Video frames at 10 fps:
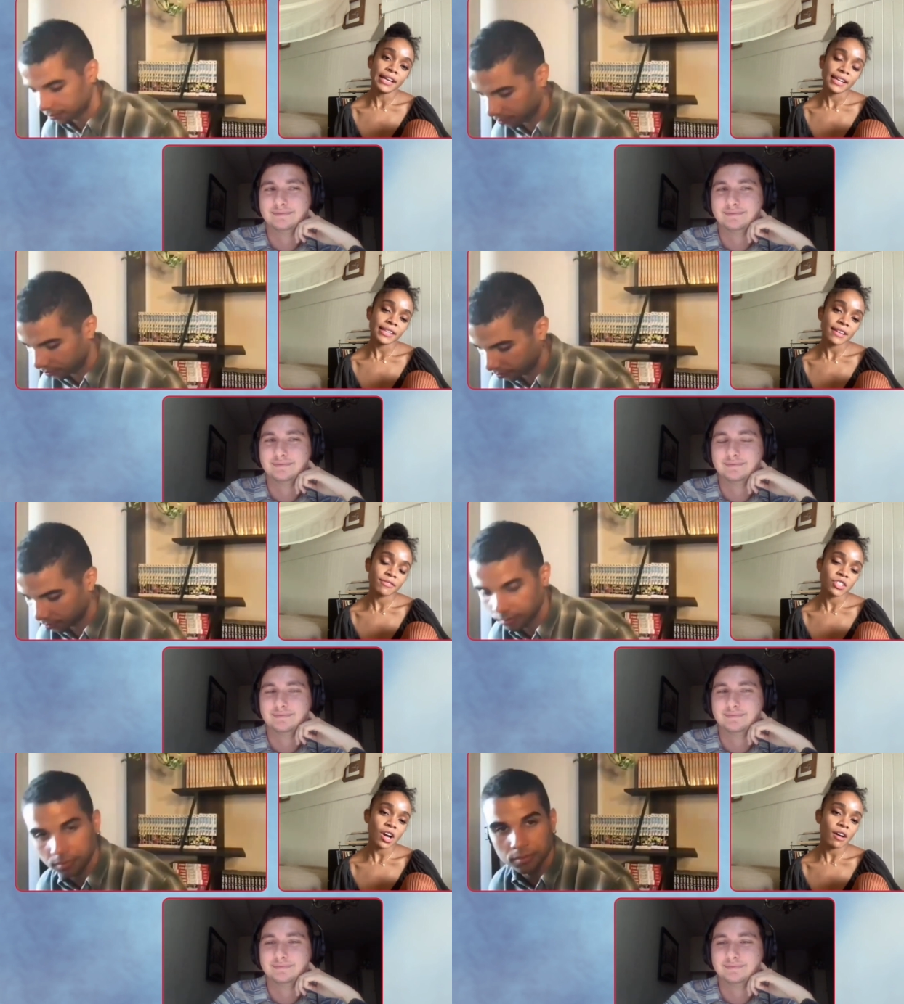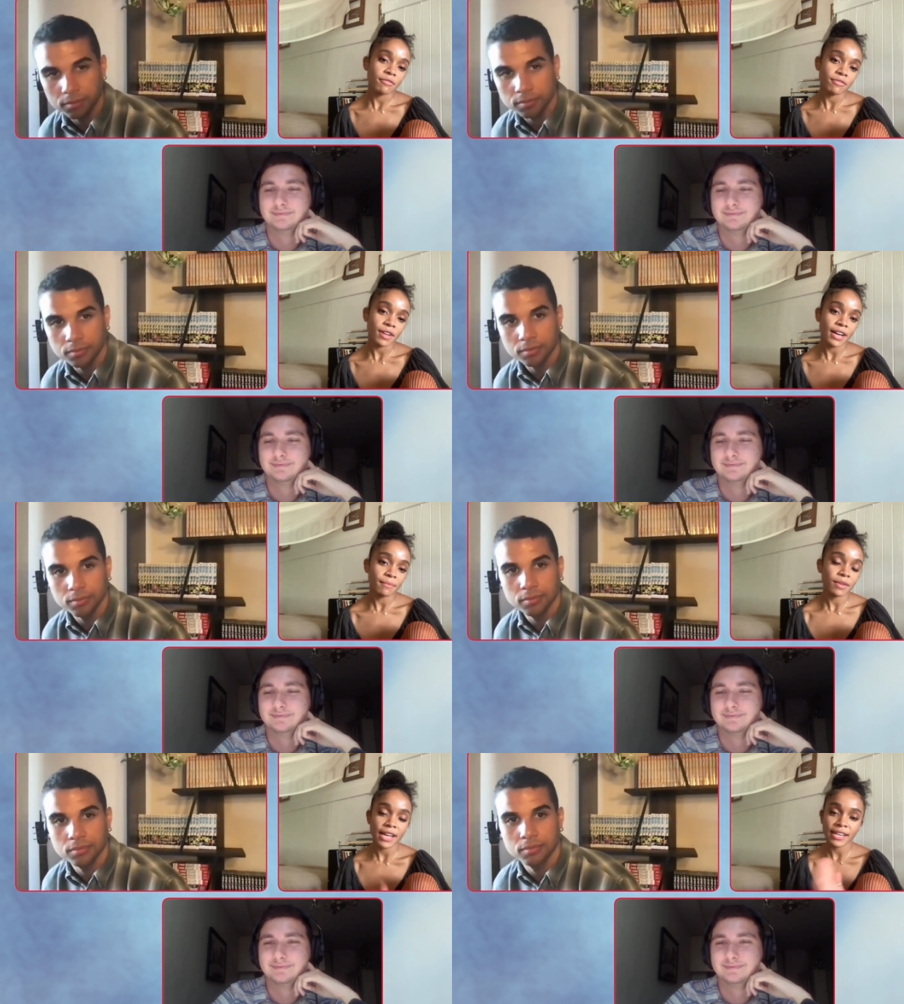Speaker 1: it left off,
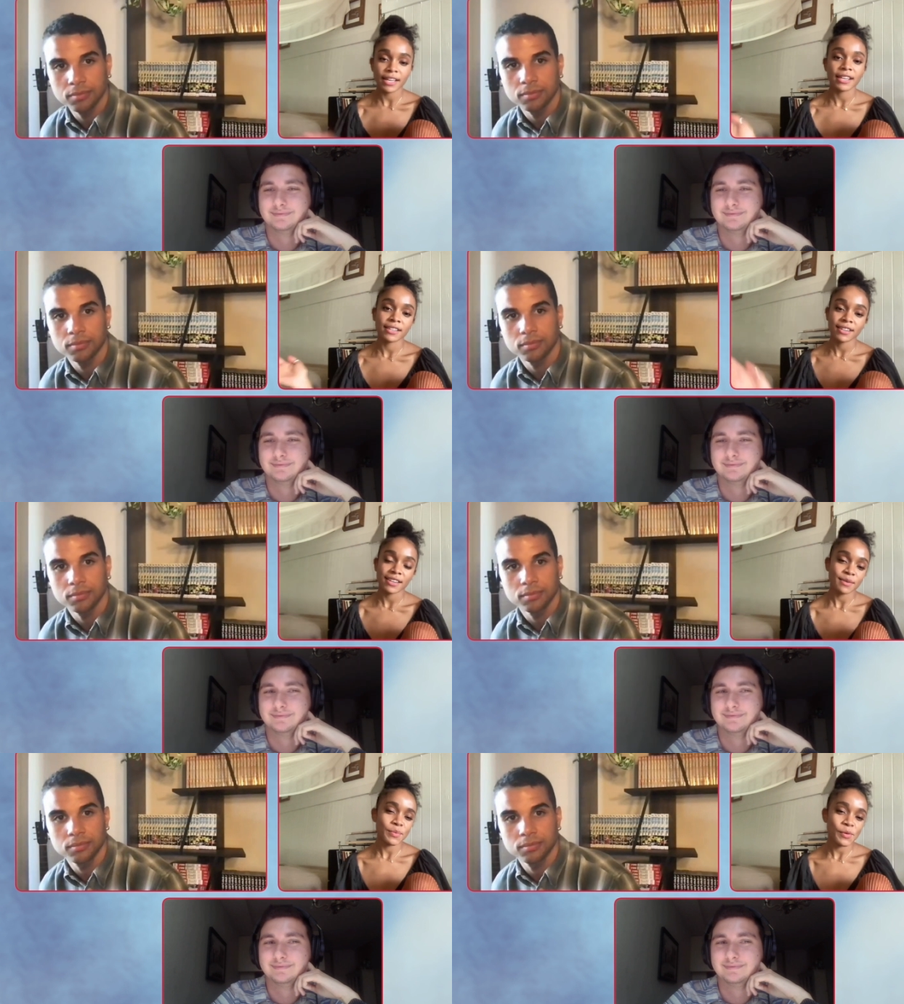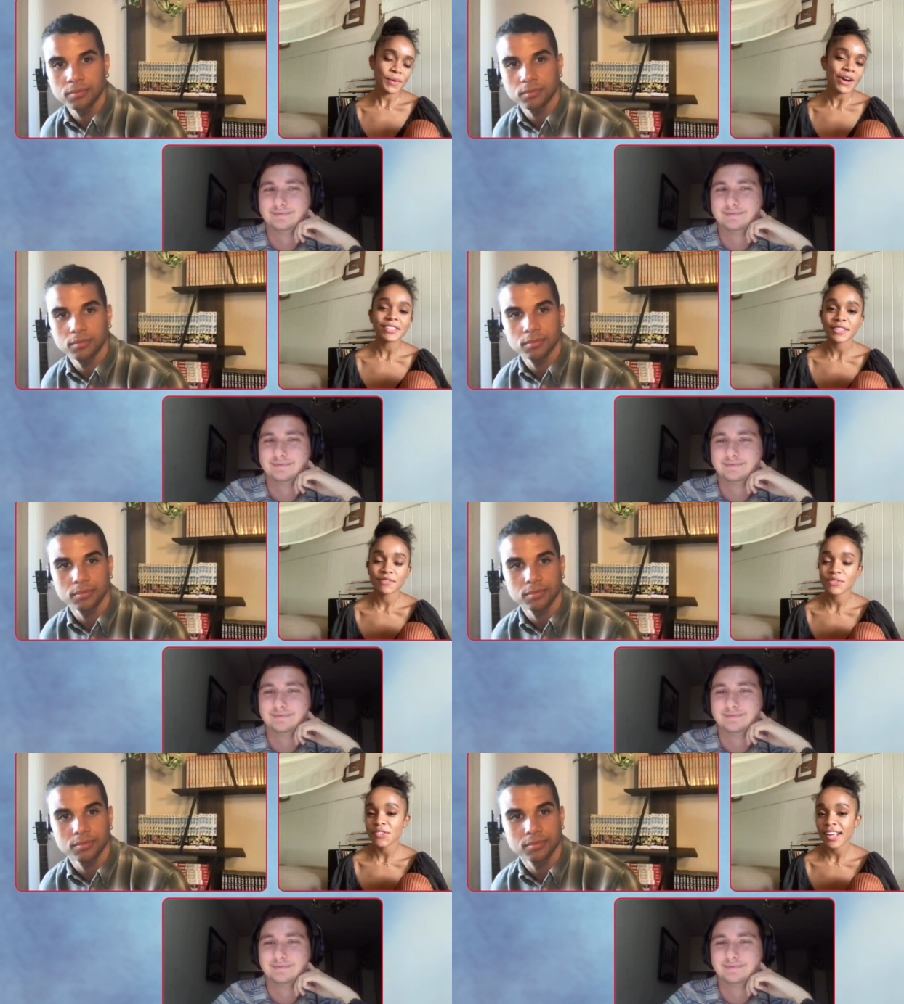heading in a more
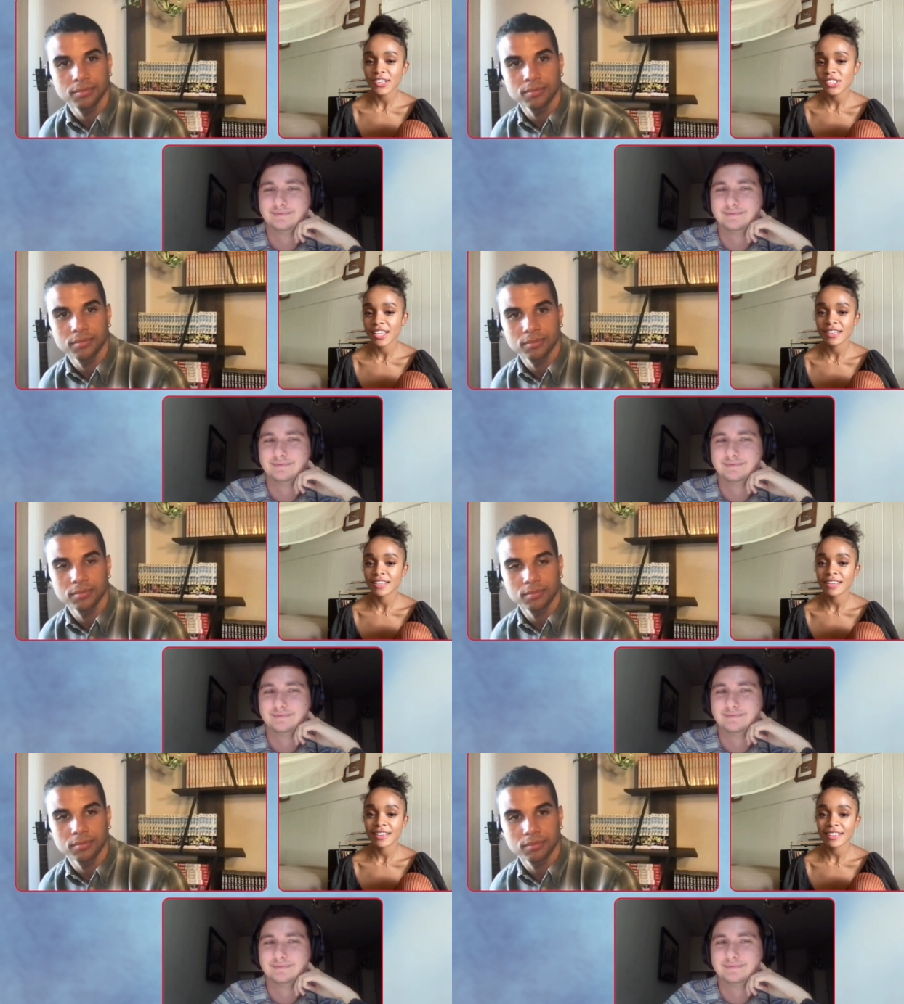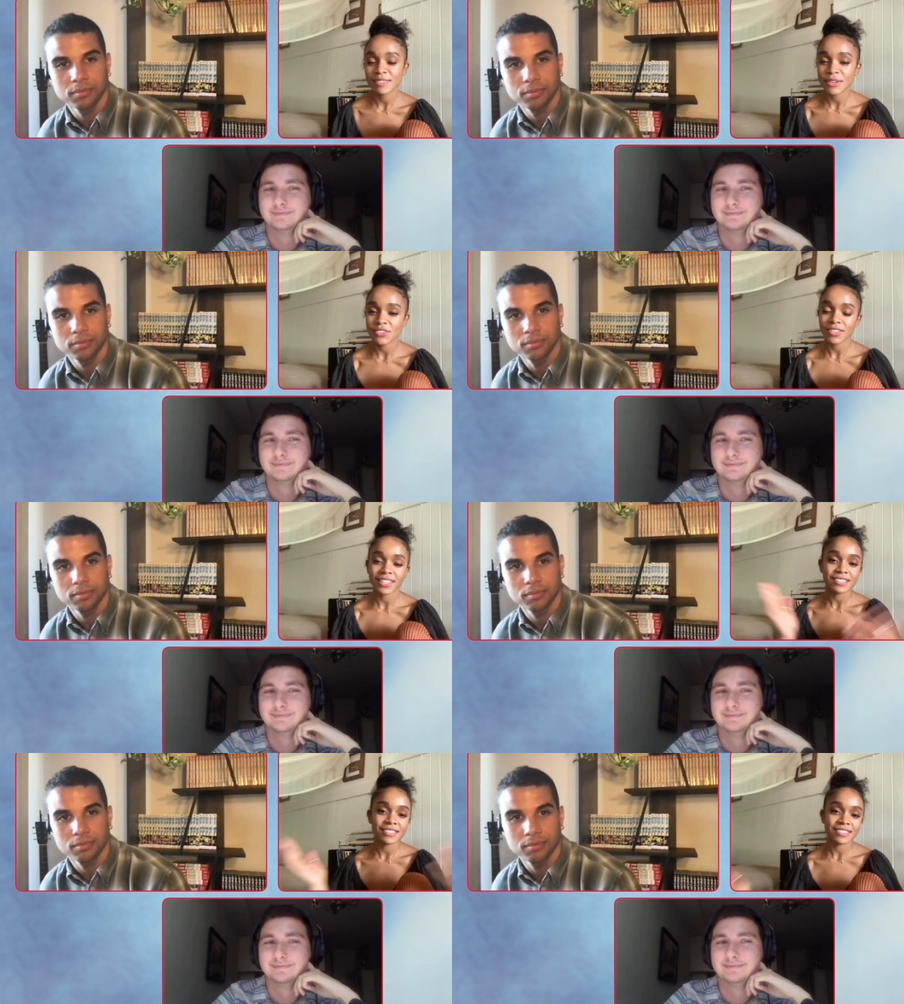positive direction, especially
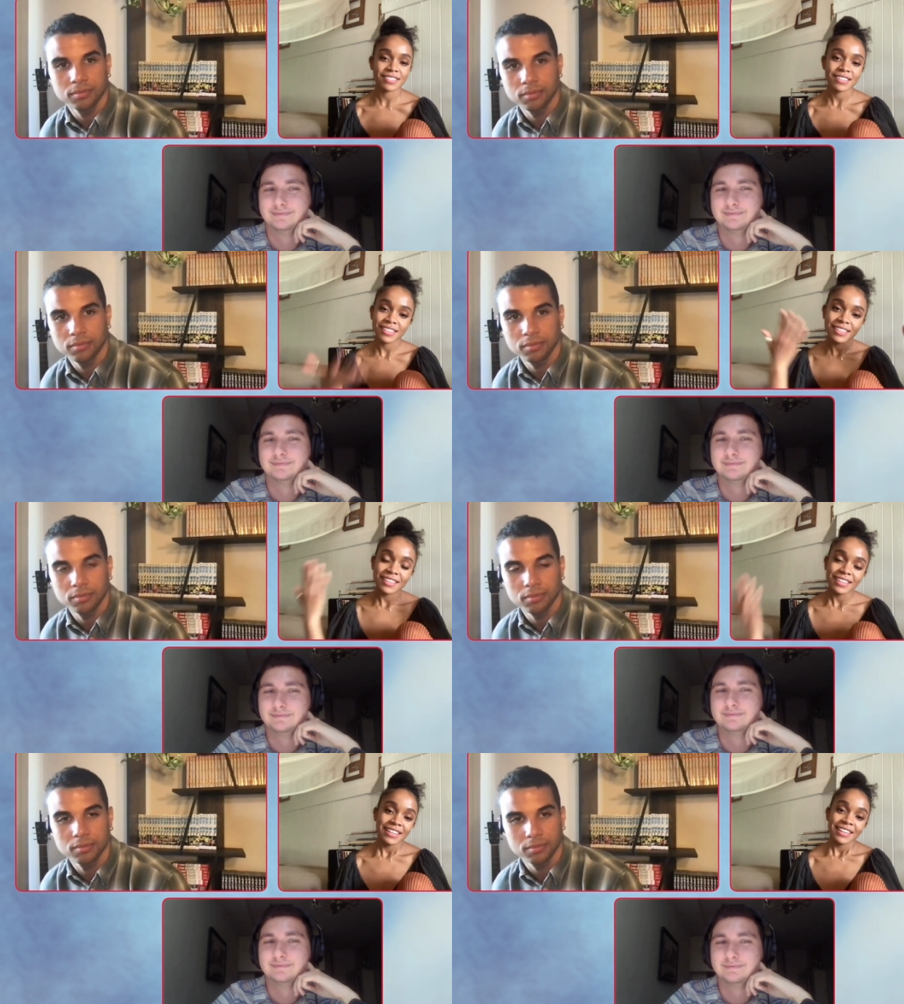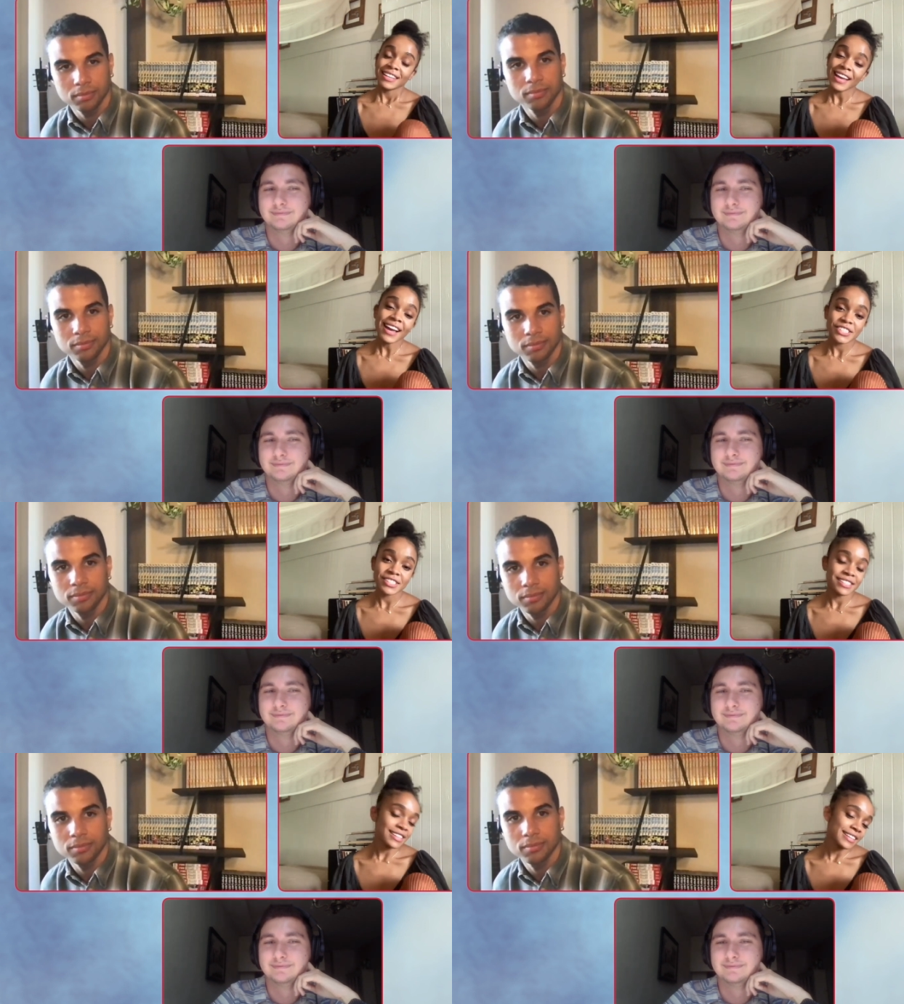as,
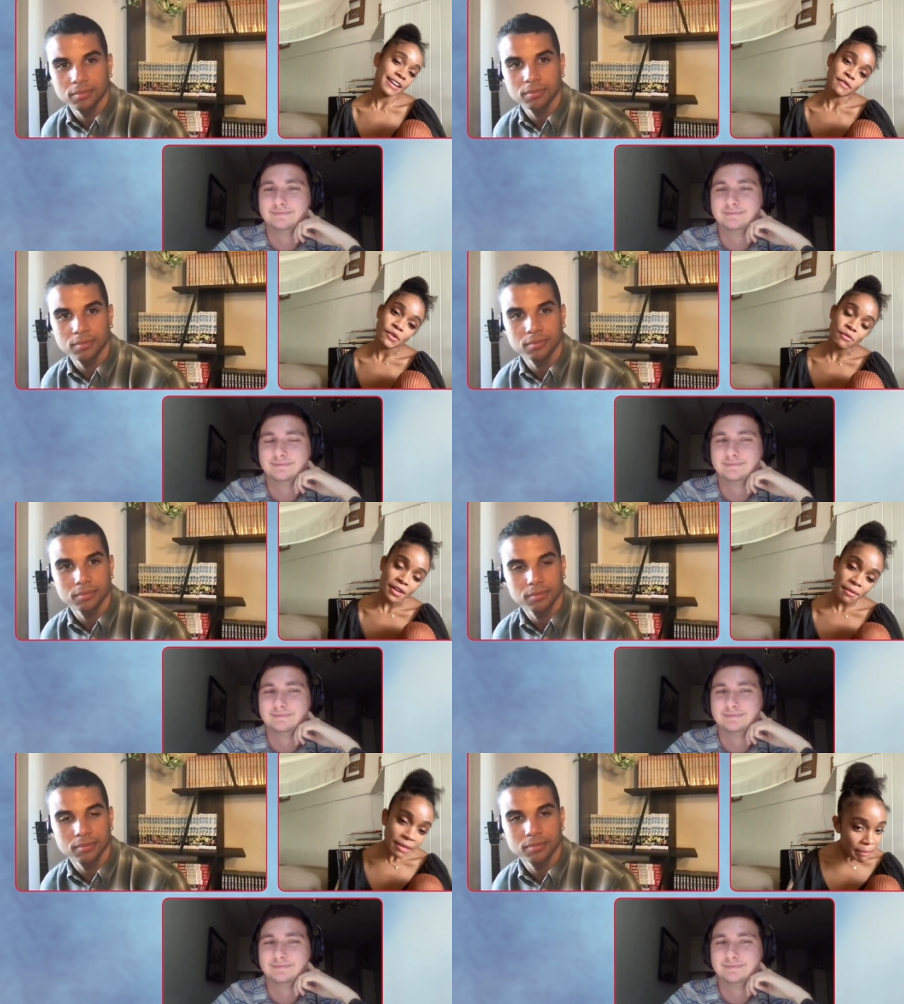she's going to have a new family